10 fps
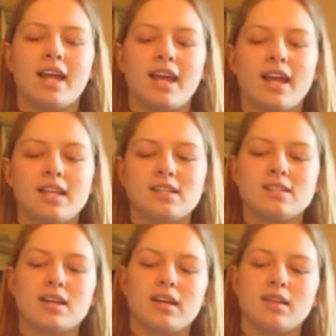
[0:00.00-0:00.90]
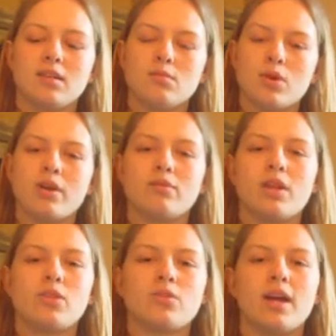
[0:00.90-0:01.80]
And the more I
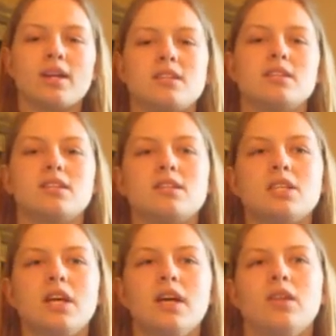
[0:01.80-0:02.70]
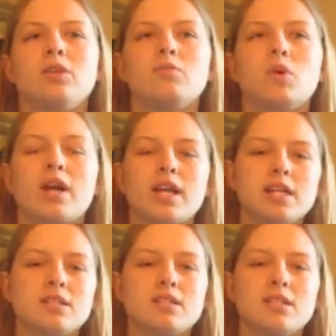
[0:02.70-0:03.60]
read through Exodus, the more I
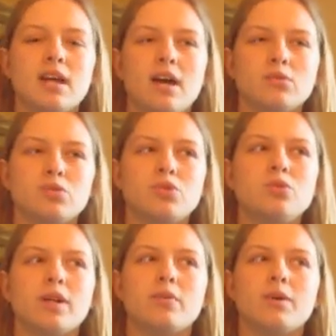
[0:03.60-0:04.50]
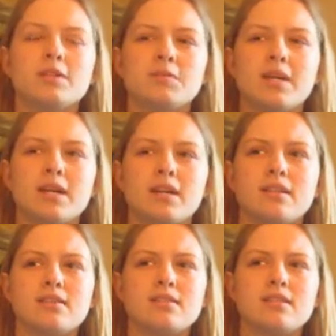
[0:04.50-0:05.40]
could see how true that was
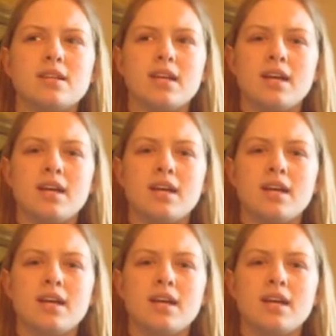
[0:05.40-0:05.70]
because,